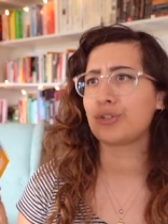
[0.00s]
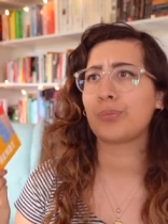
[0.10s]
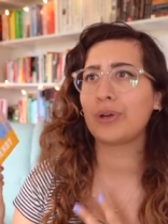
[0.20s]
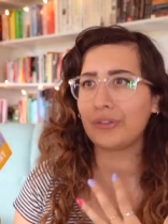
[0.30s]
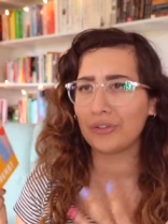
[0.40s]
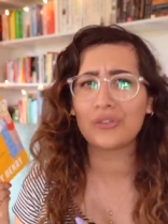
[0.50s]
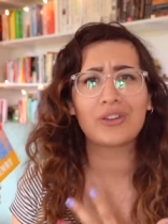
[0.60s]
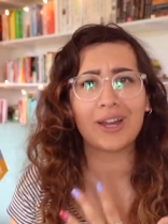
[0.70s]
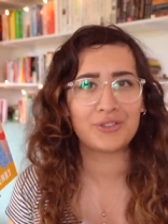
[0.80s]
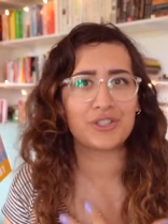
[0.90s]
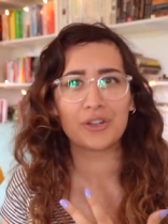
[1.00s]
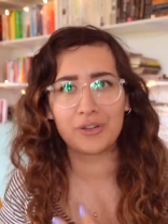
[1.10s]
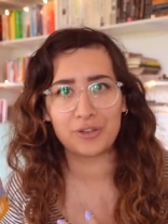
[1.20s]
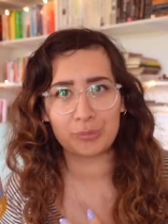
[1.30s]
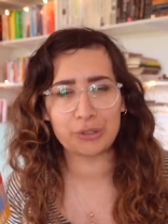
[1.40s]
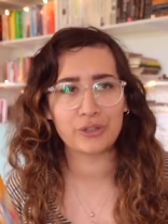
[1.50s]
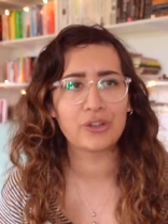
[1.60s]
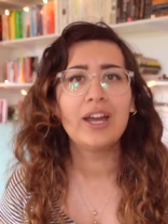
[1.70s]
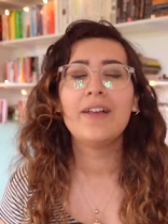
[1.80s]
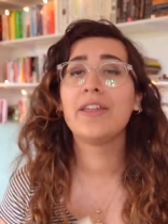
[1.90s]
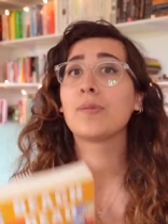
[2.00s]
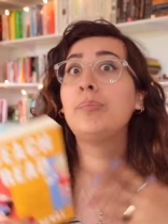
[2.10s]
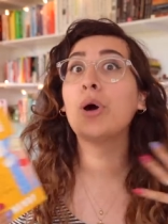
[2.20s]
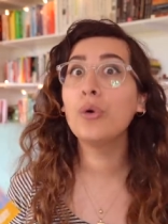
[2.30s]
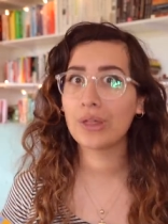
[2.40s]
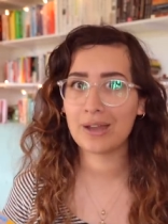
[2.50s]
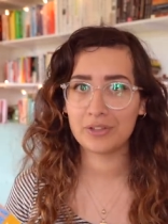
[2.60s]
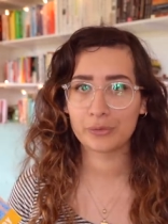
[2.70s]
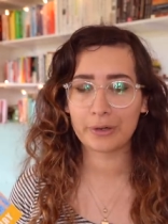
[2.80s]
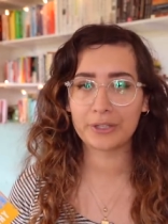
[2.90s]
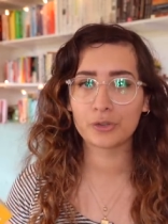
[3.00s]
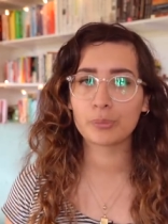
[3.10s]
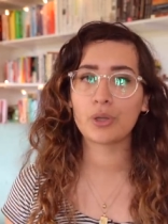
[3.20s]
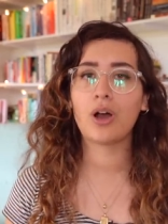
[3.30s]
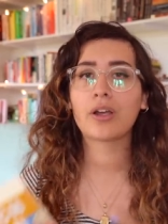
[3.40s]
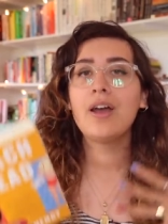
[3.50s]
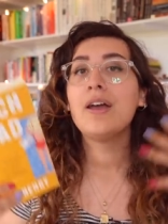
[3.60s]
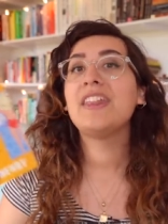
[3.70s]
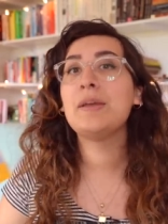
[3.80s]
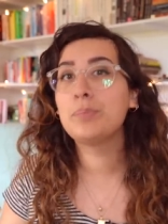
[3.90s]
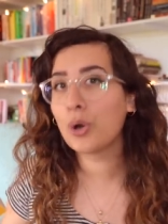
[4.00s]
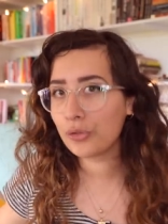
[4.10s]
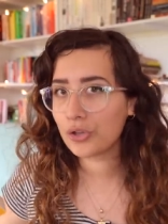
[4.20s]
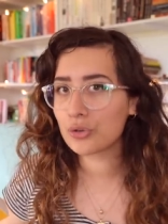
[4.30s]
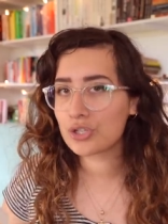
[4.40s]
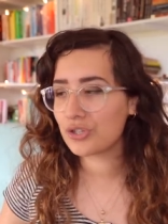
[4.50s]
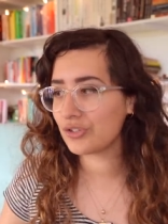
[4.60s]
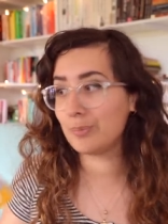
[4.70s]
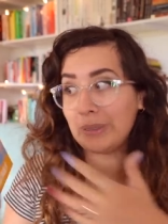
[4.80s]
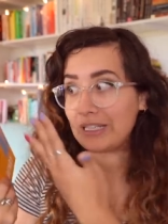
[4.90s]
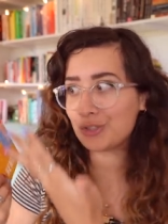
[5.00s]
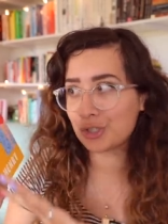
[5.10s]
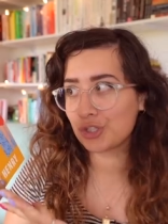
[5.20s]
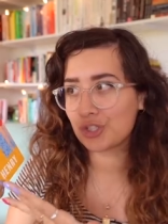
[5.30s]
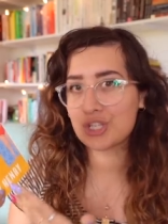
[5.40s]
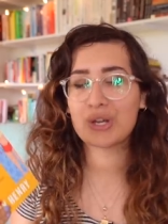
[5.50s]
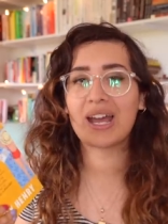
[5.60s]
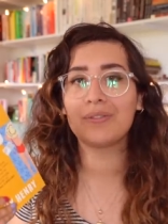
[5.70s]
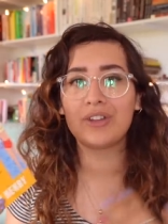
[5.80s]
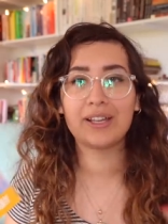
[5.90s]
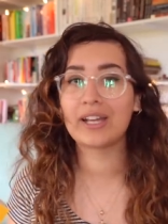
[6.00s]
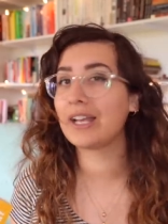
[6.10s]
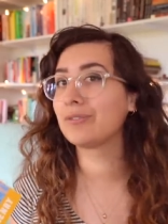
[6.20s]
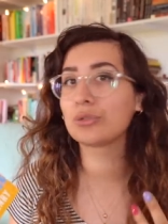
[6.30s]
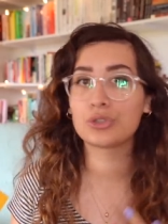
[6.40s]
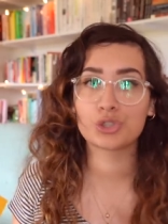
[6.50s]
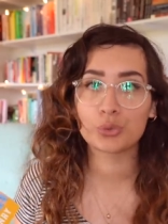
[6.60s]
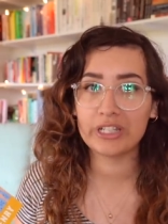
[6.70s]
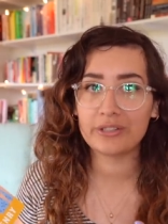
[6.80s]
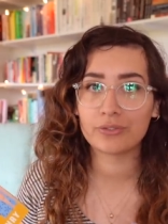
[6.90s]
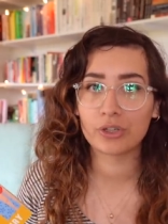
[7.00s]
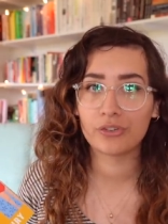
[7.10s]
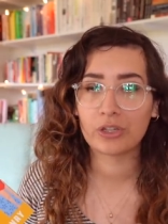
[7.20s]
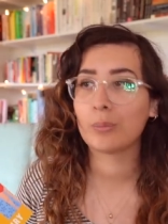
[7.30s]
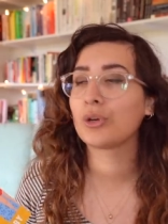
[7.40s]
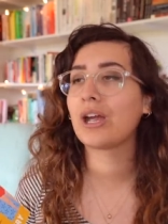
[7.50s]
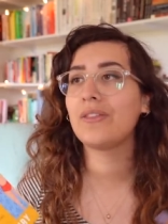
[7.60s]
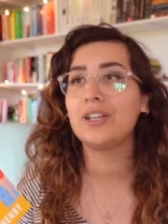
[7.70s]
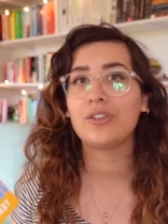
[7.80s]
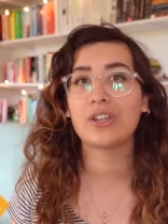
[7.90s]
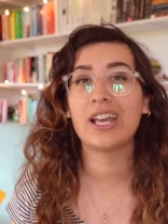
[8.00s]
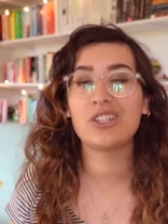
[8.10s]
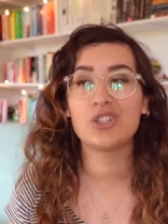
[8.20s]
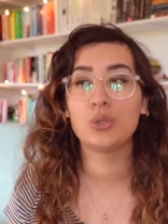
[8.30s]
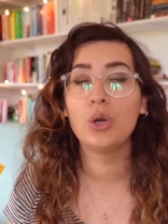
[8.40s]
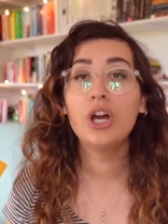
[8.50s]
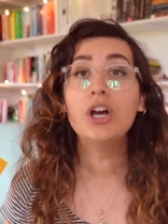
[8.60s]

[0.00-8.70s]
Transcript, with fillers: depressing, sad, serious books. They're both having writer's block. They both go to this beach to have like kind of a retreat for a summer, and they decide to